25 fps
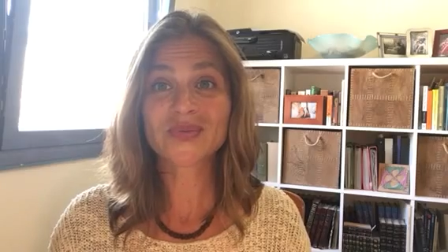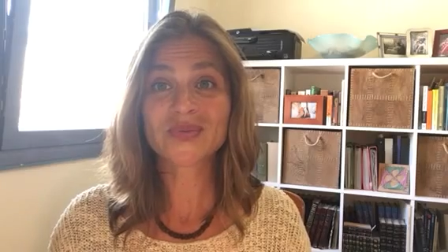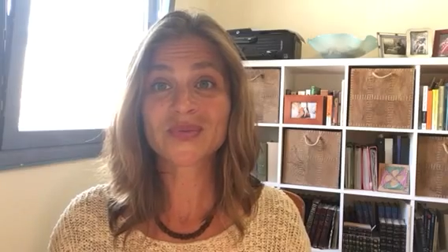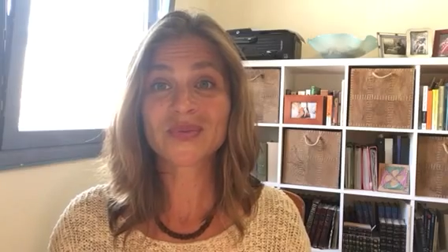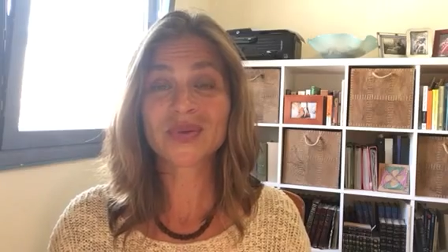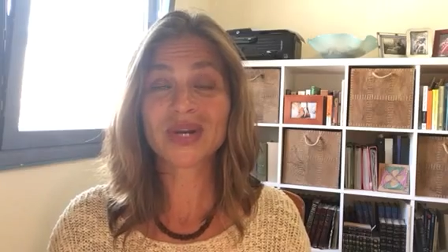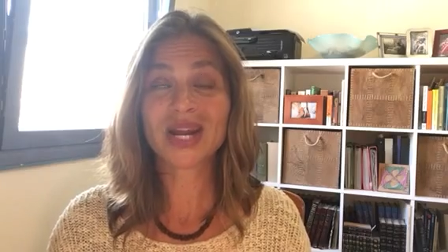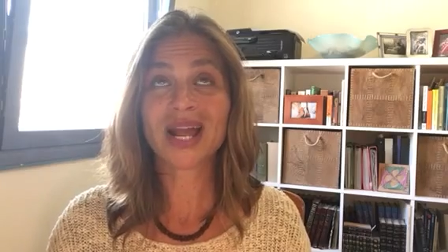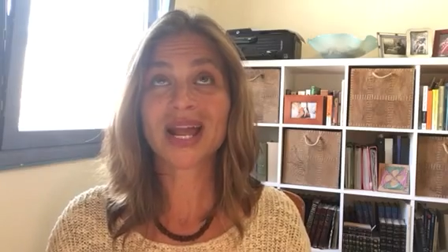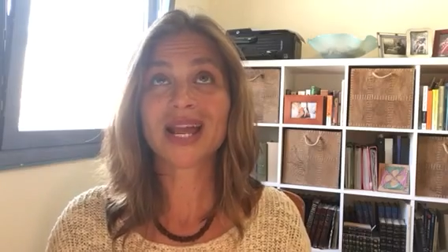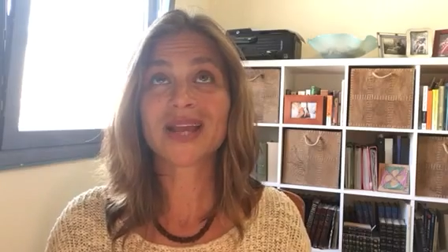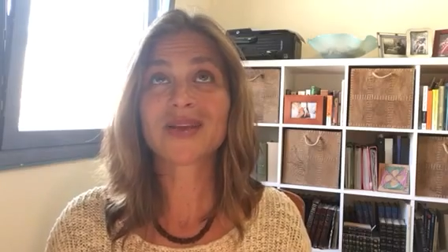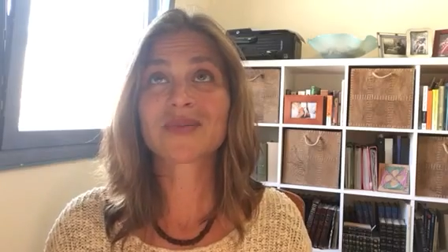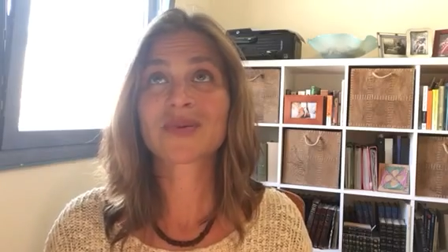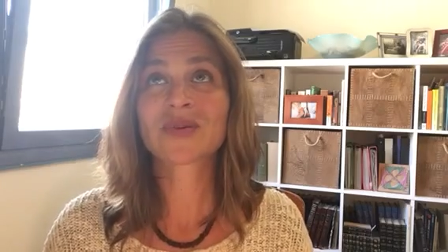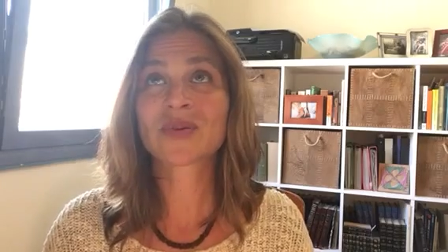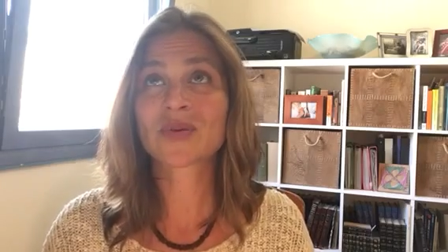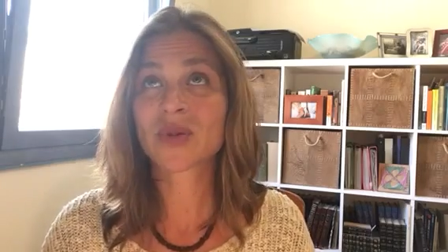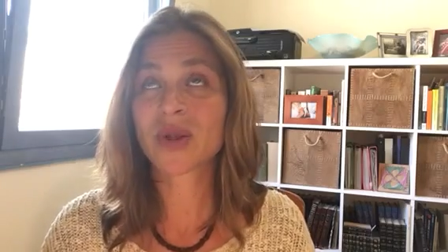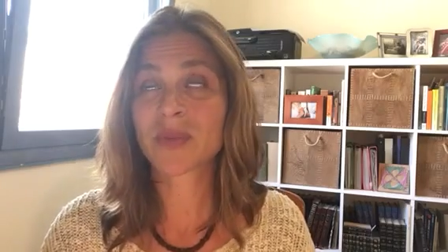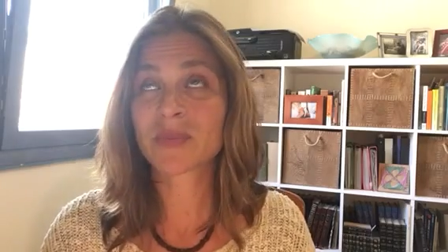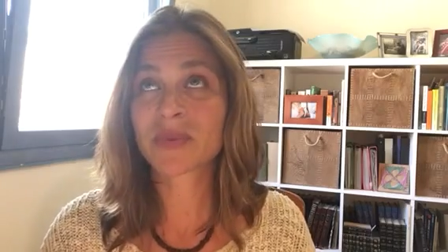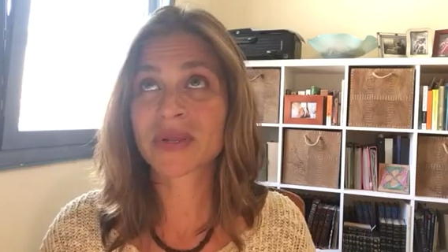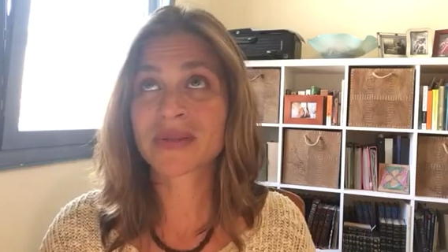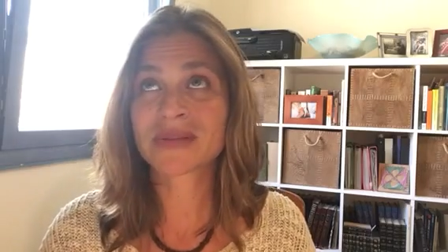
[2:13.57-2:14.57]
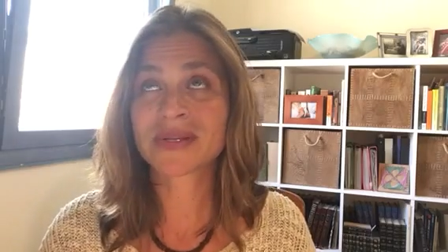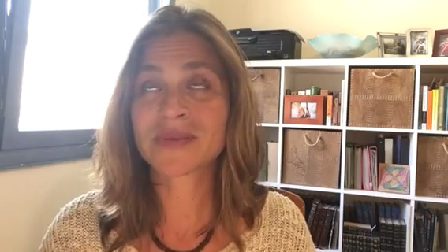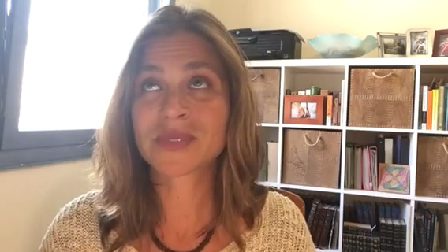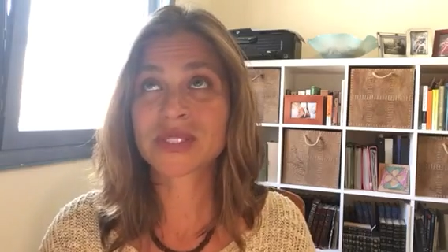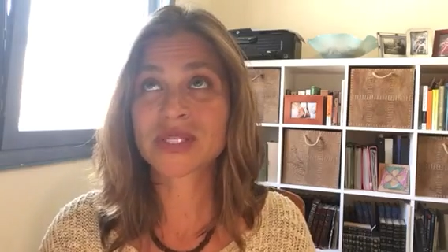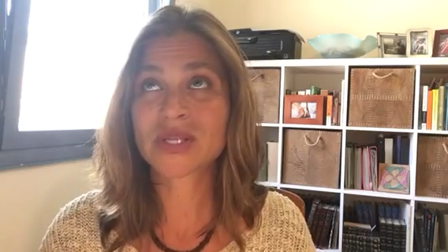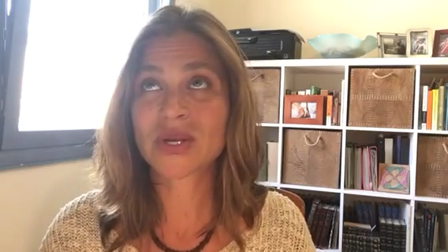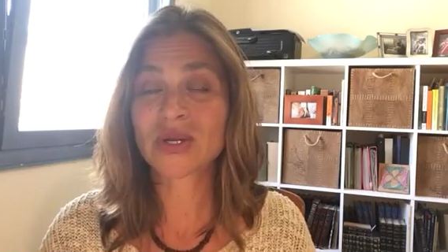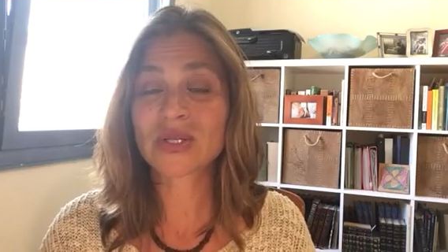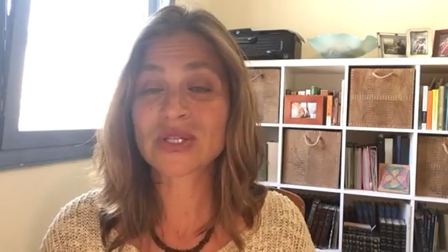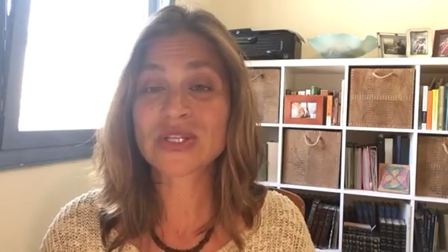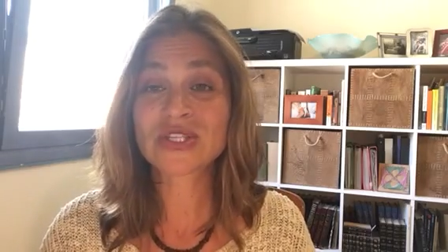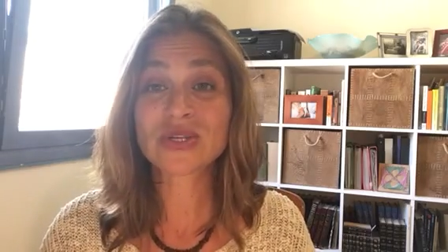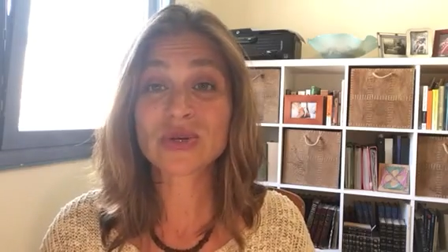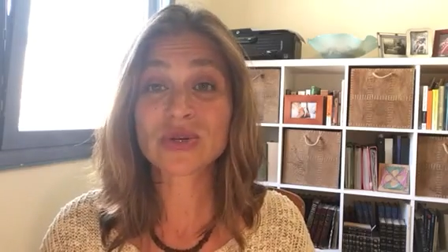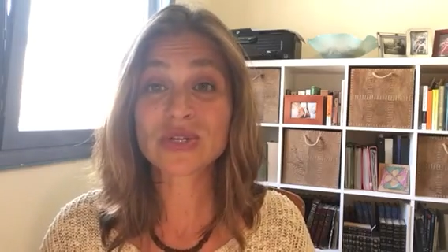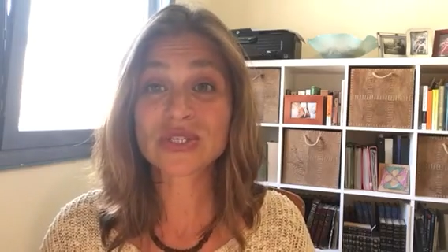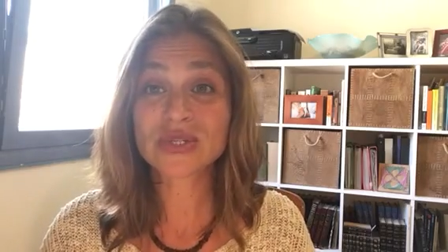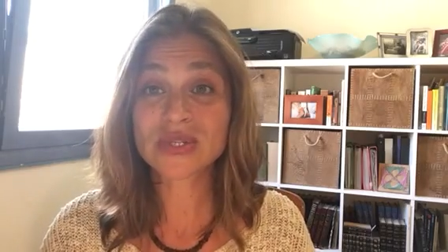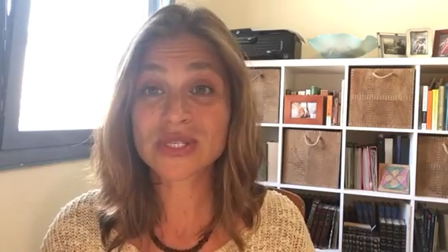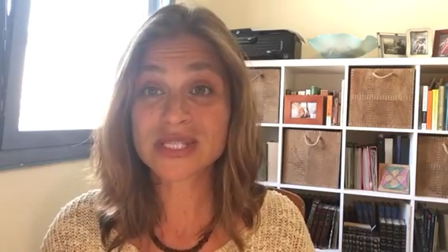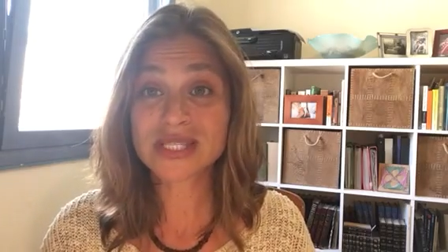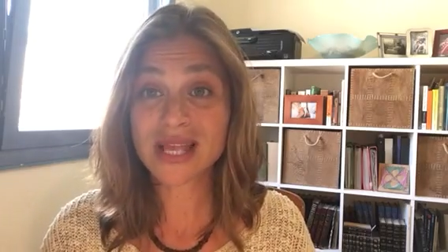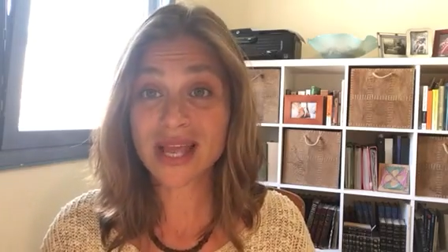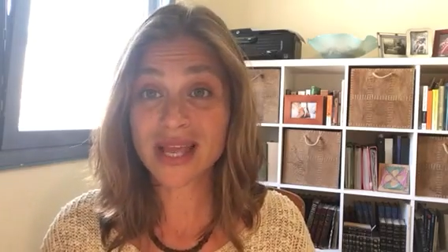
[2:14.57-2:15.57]
when I grew up, it was called
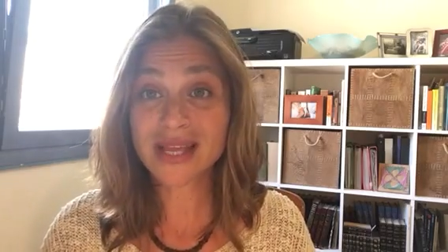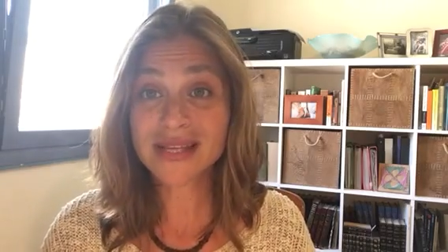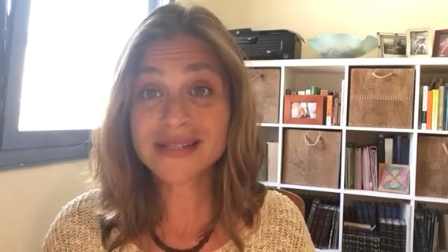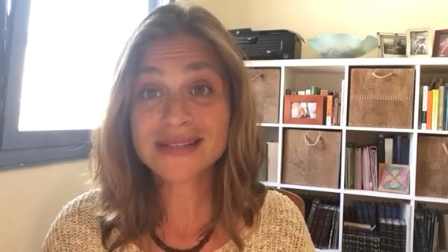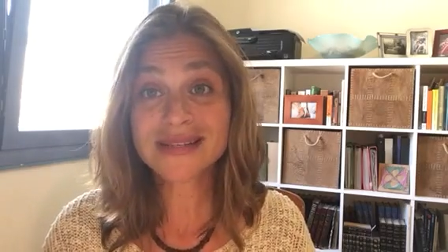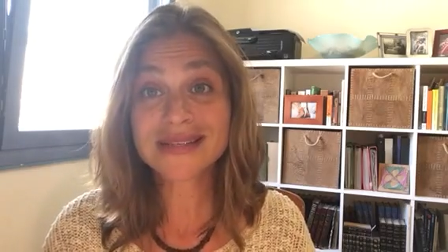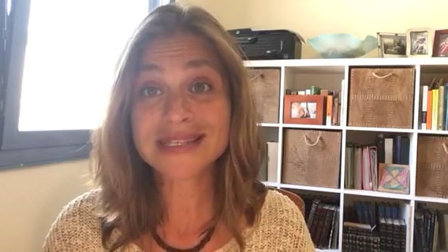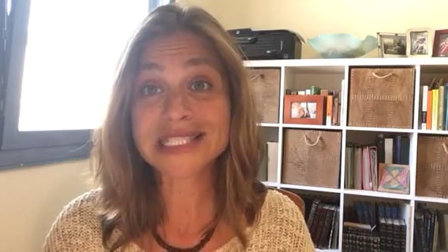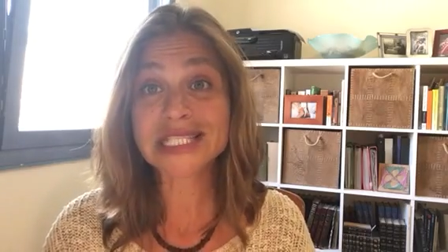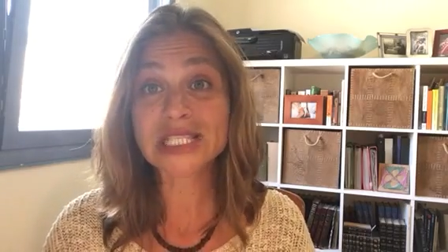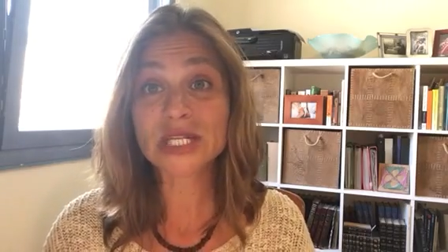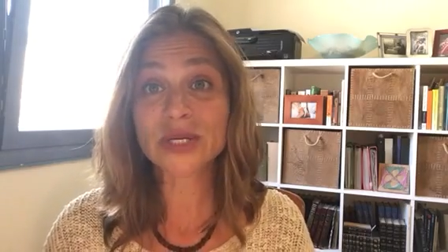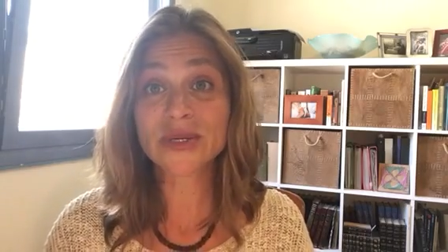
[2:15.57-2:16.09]
social sciences,